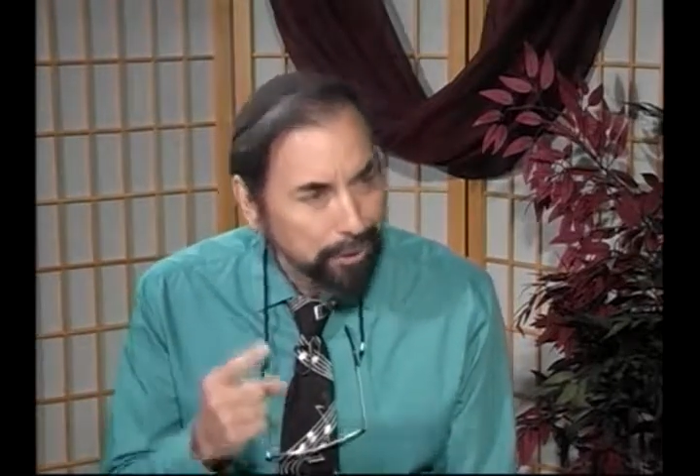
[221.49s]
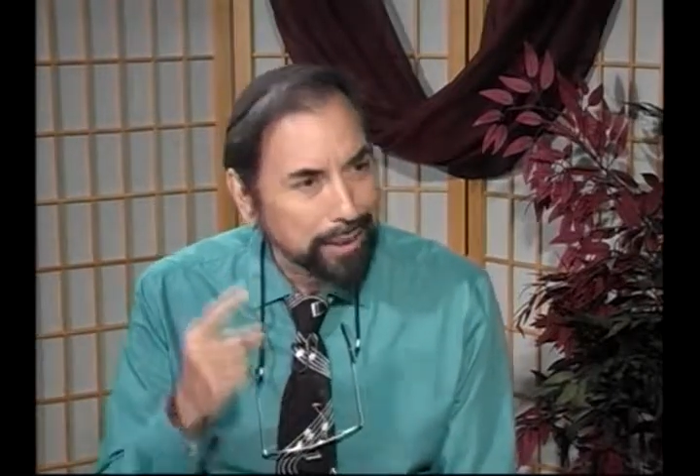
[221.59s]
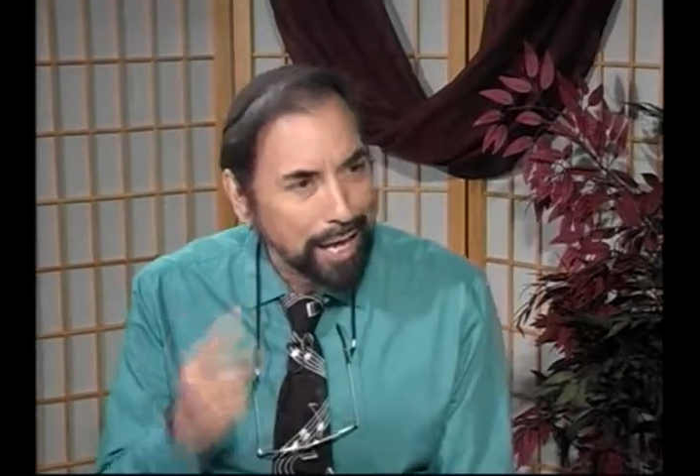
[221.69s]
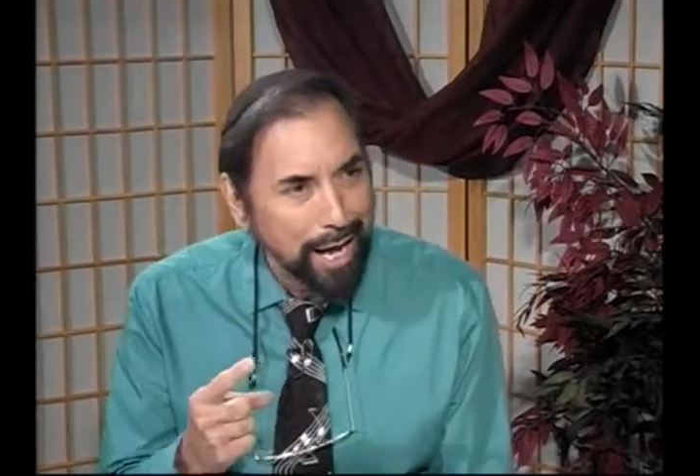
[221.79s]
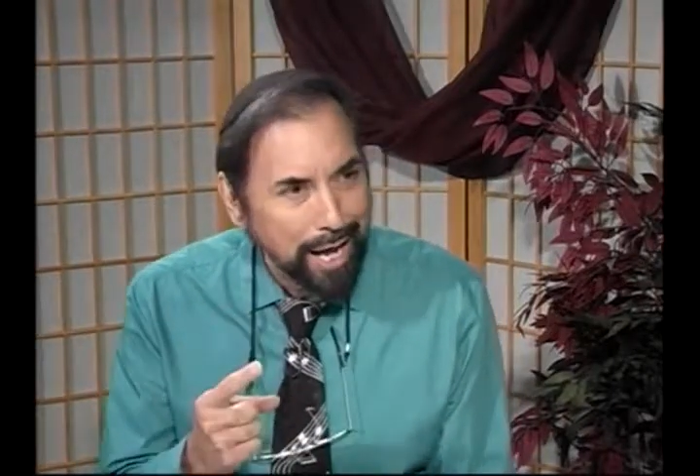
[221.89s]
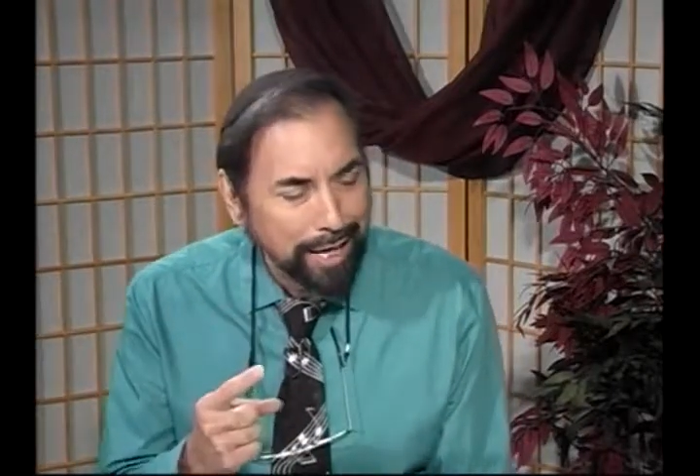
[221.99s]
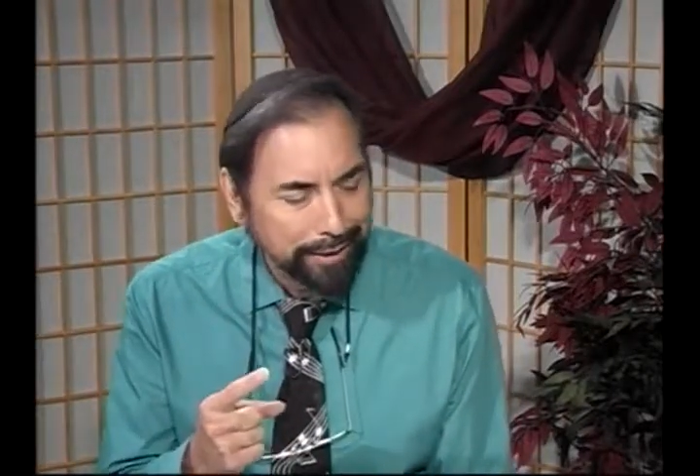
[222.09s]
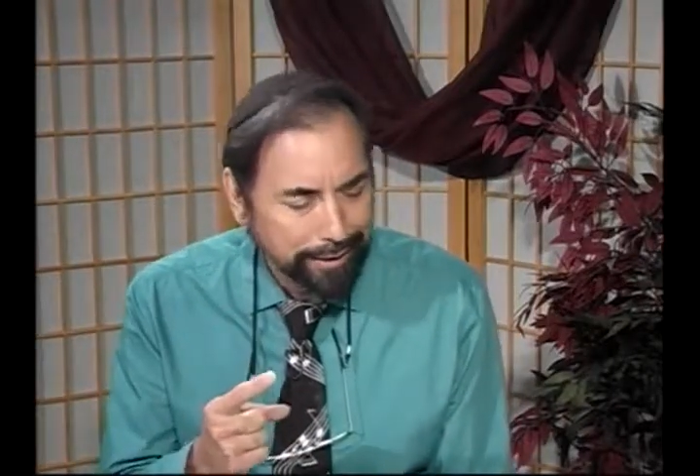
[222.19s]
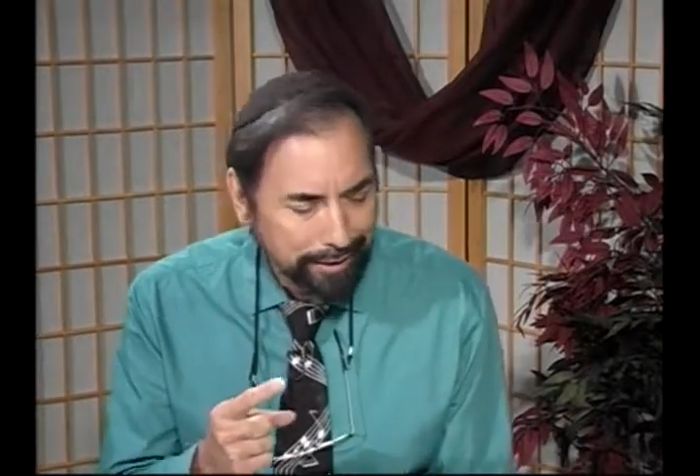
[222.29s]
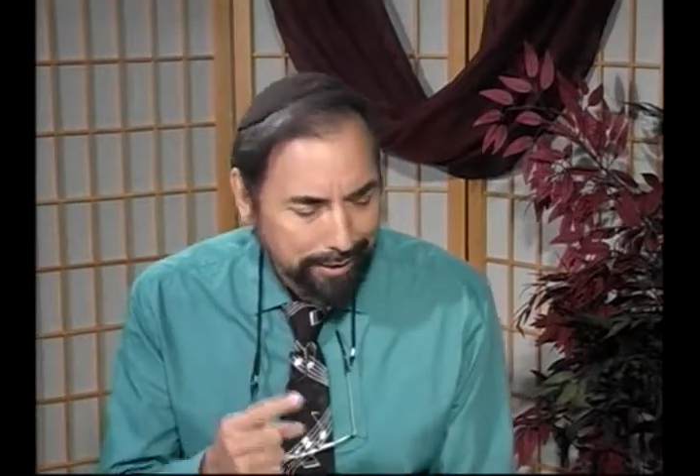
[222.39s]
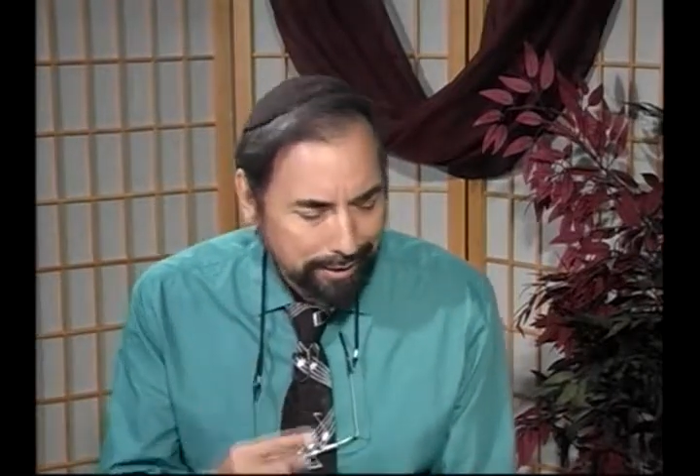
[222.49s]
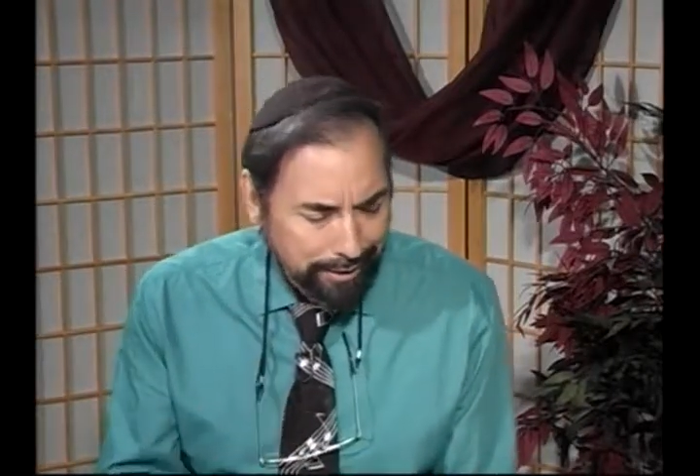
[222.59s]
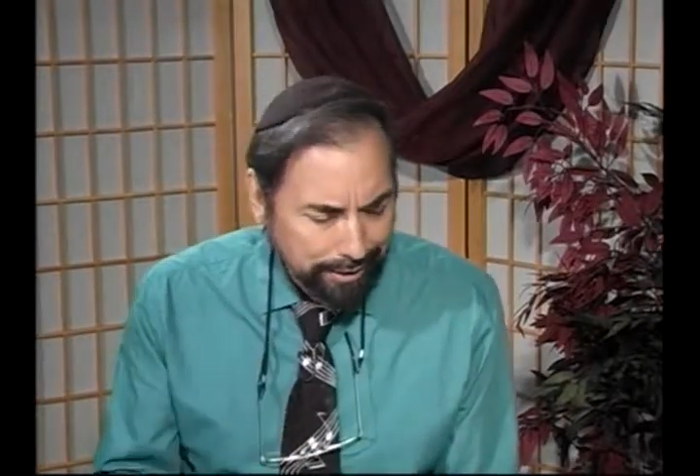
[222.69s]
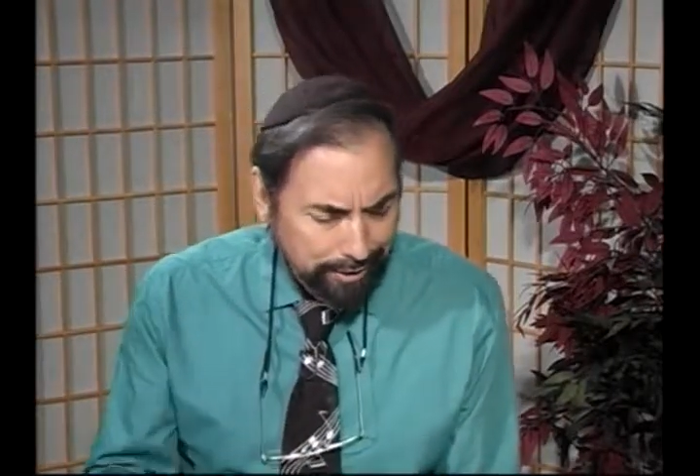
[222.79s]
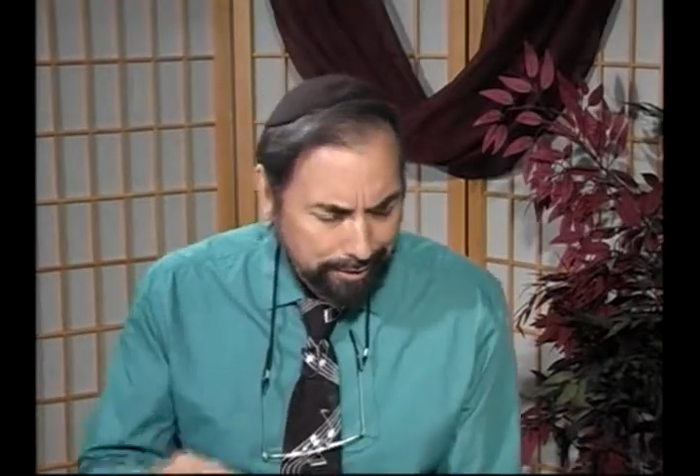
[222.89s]
God,
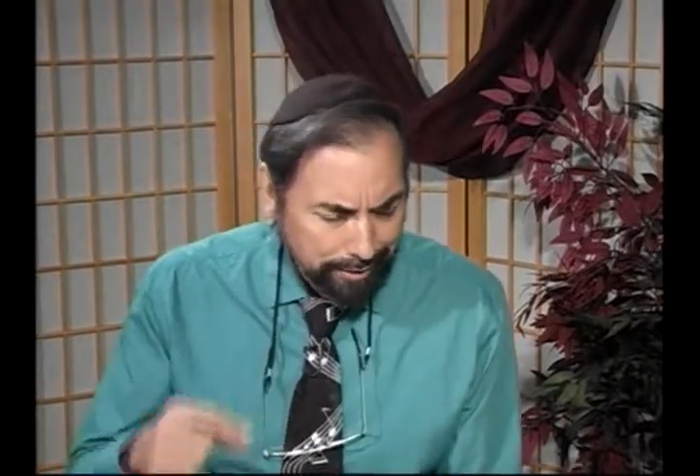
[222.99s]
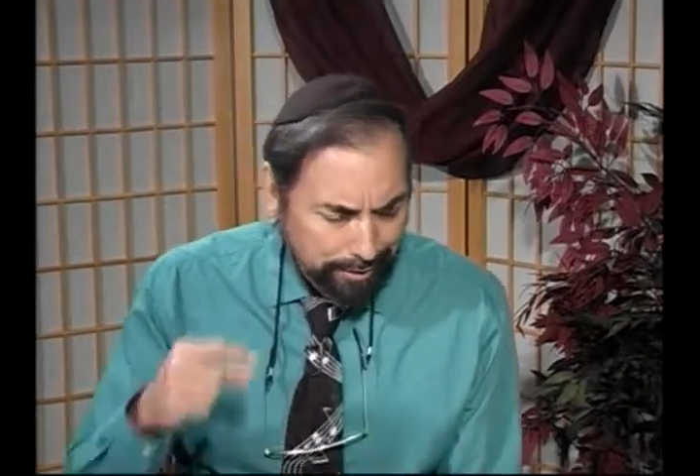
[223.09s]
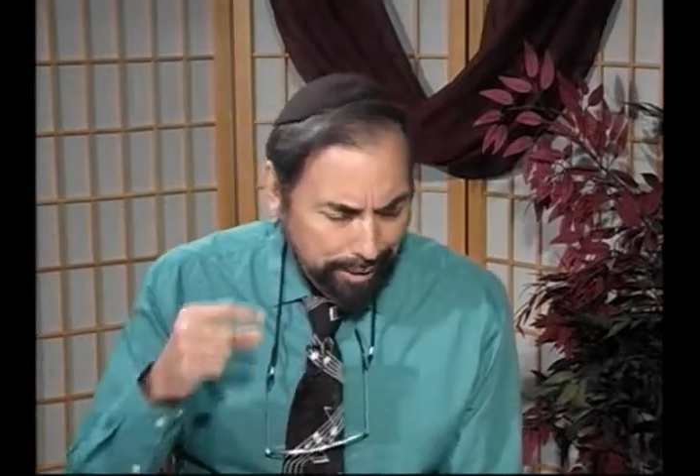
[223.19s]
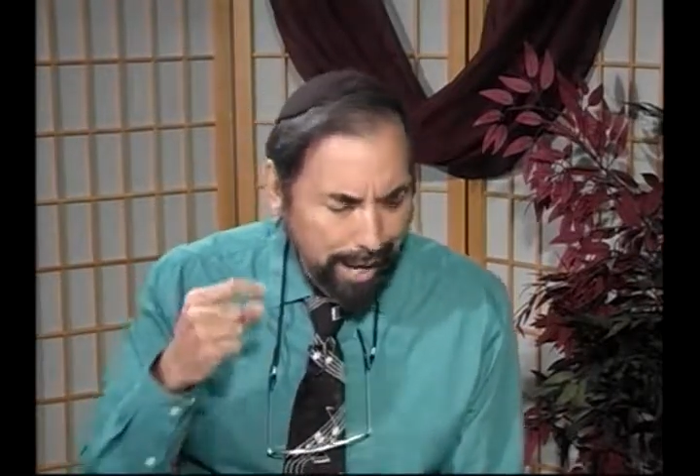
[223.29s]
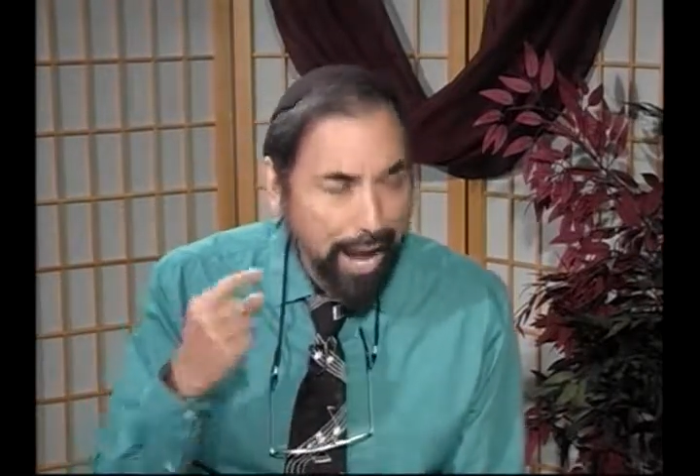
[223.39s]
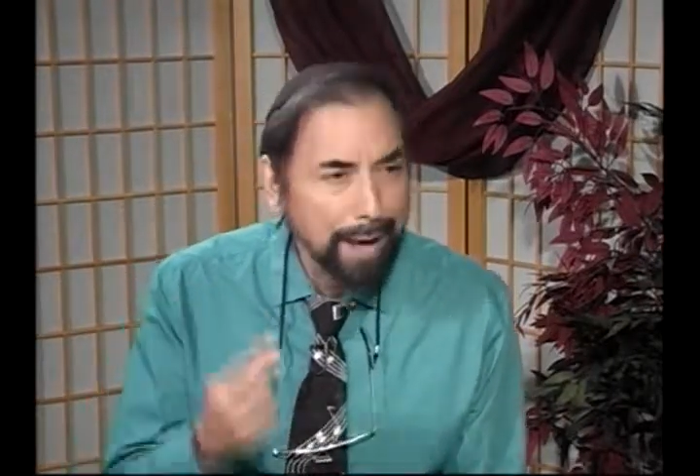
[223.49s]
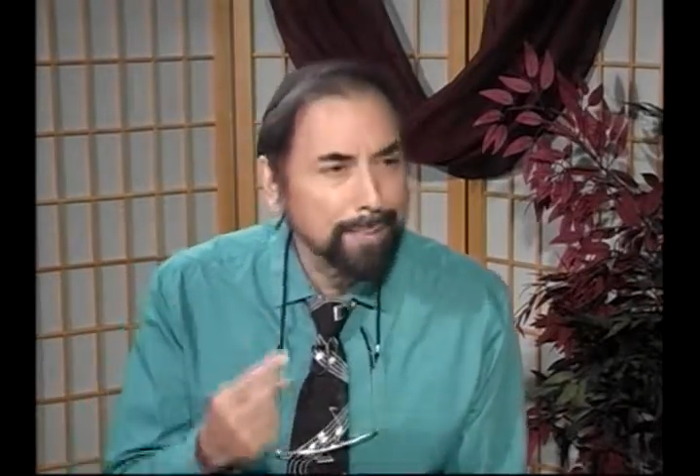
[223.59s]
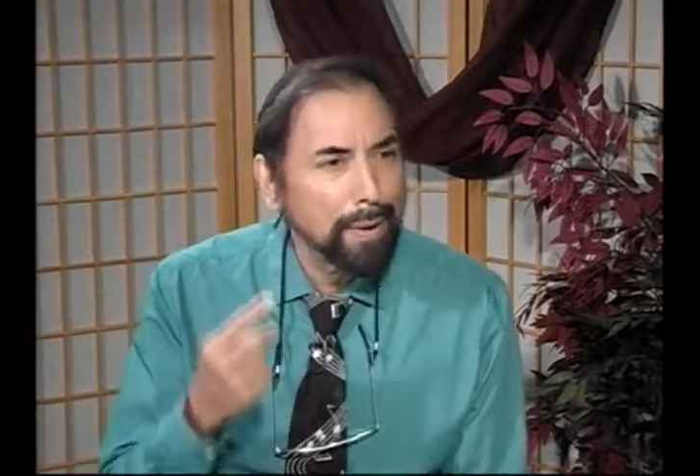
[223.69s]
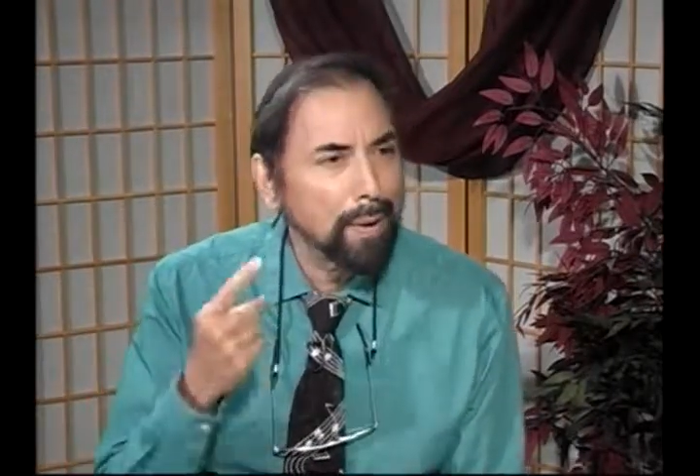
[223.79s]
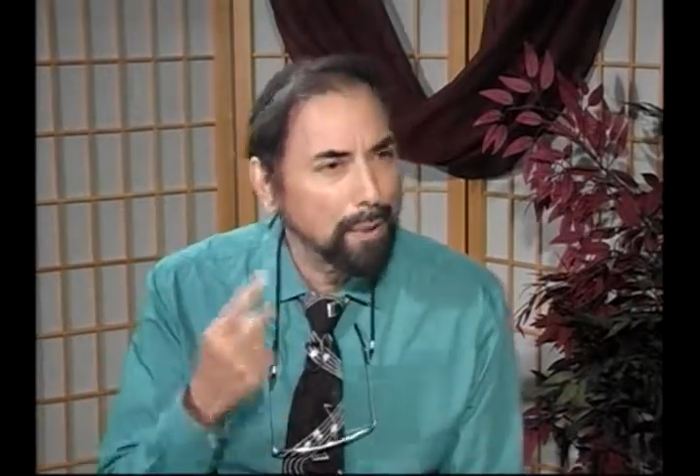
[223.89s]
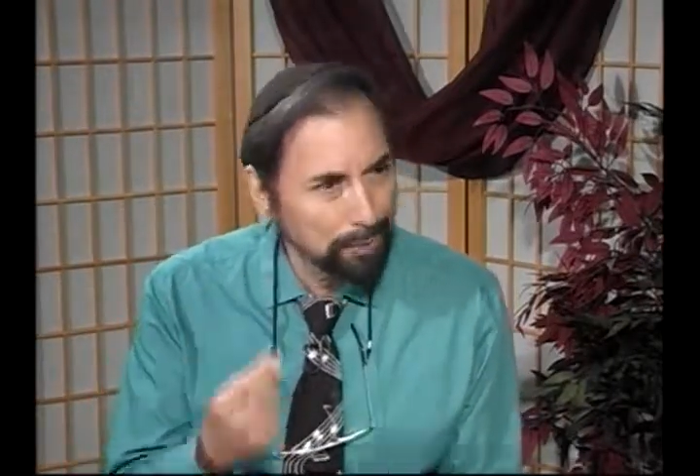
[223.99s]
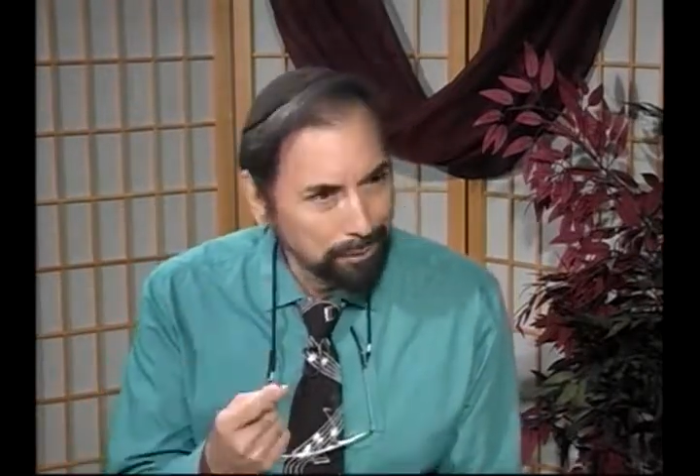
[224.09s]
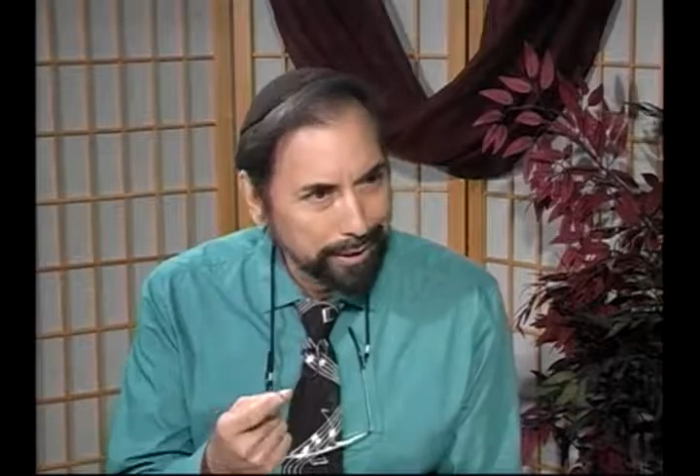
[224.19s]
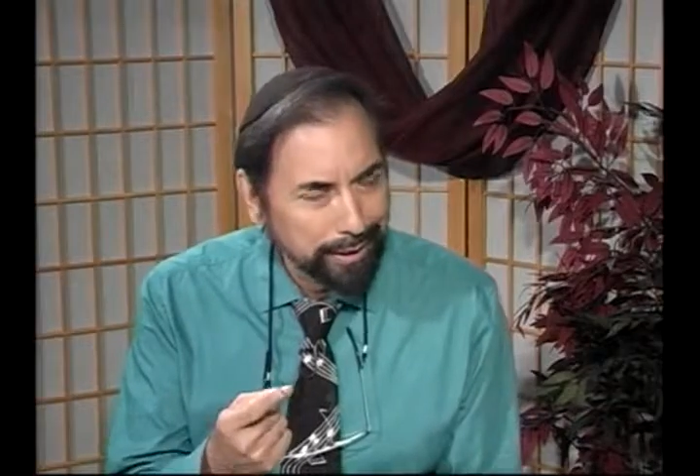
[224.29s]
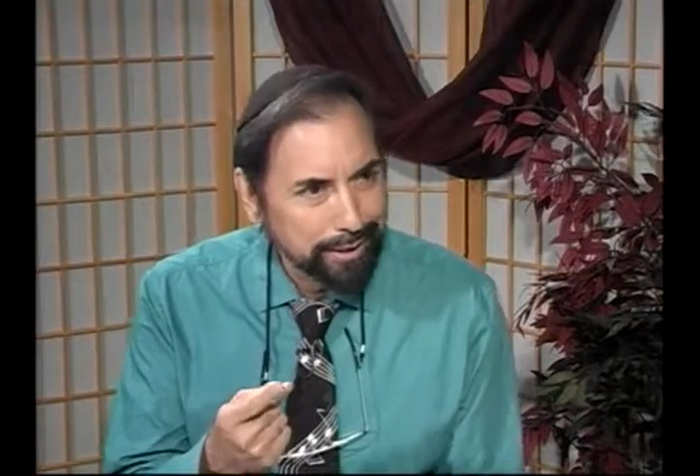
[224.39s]
am
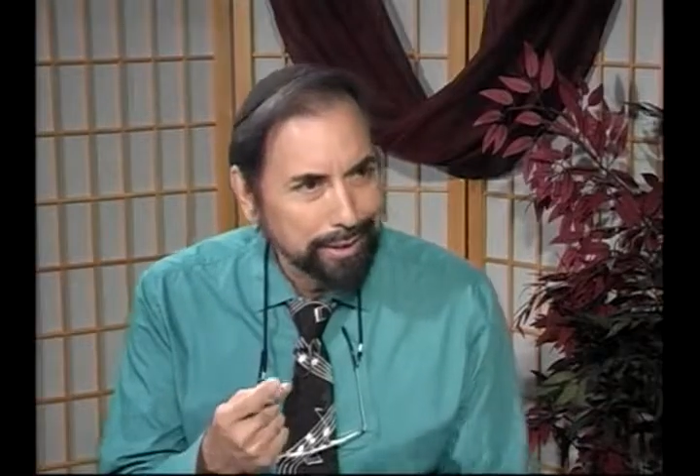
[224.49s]
holy."